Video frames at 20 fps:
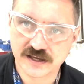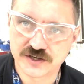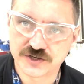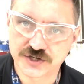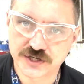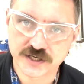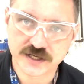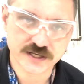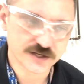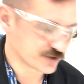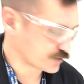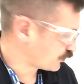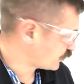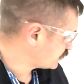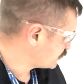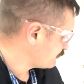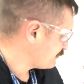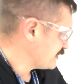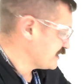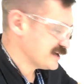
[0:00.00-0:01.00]
engine, is going
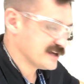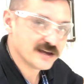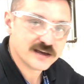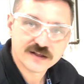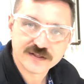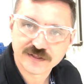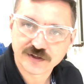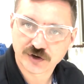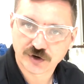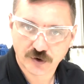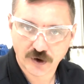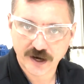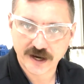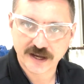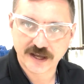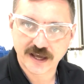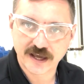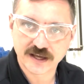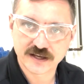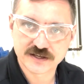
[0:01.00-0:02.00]
to be the
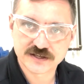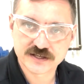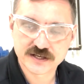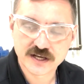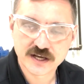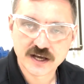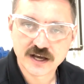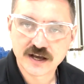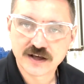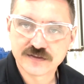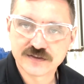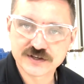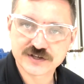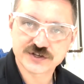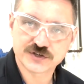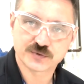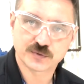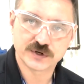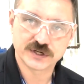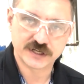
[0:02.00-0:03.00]
crankcase. This
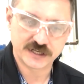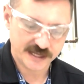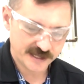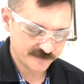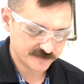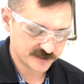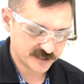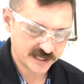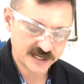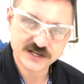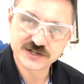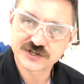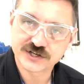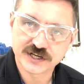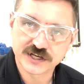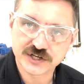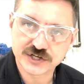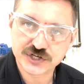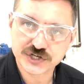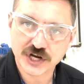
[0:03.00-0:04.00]
is what gives the engine
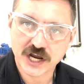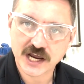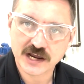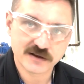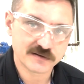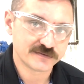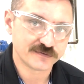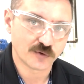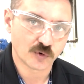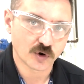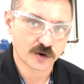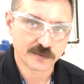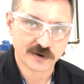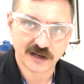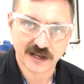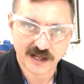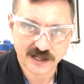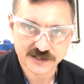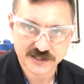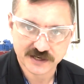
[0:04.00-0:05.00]
its shape, form, and
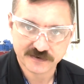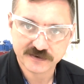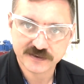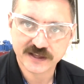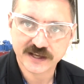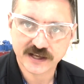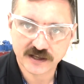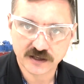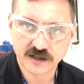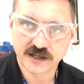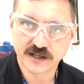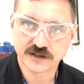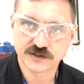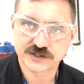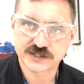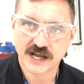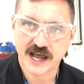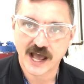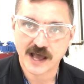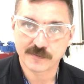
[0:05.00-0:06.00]
allows everything else
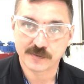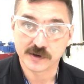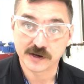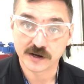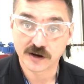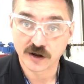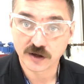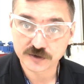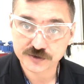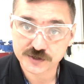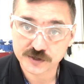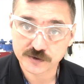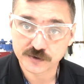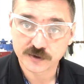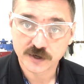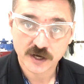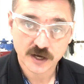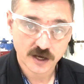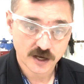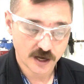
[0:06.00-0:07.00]
to happen. It also
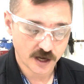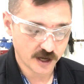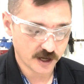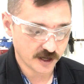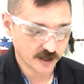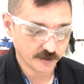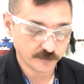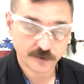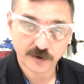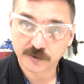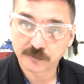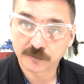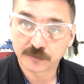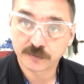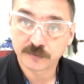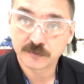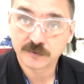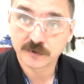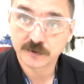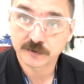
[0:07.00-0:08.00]

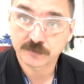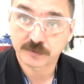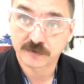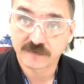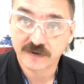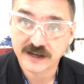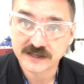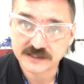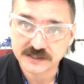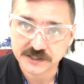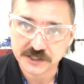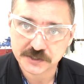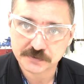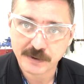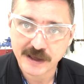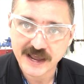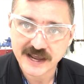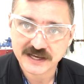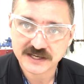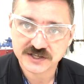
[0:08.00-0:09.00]
provides a
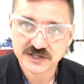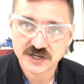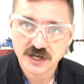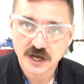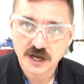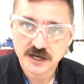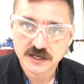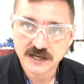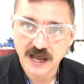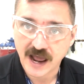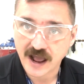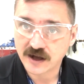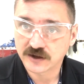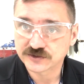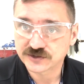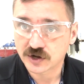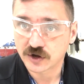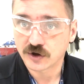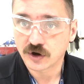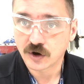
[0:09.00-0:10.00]
space to house
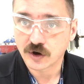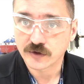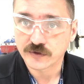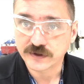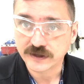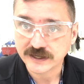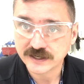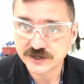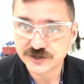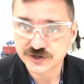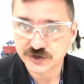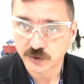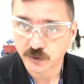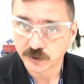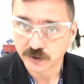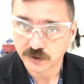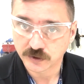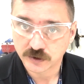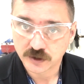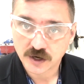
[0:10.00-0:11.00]
all the engine
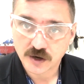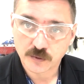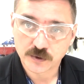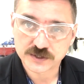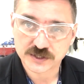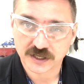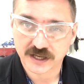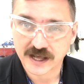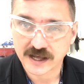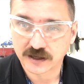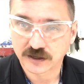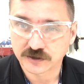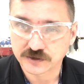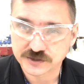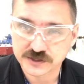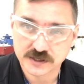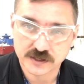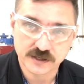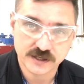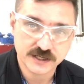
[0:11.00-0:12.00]
oil, which
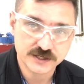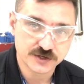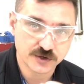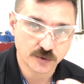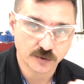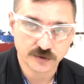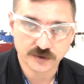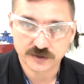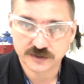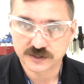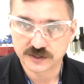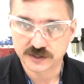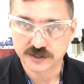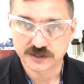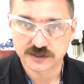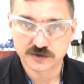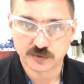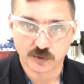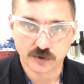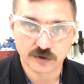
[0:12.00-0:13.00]
allows the engine oil to
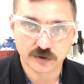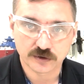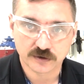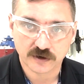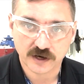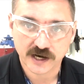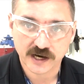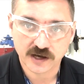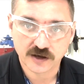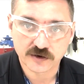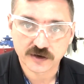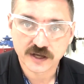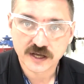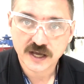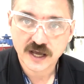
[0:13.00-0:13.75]
swirl around,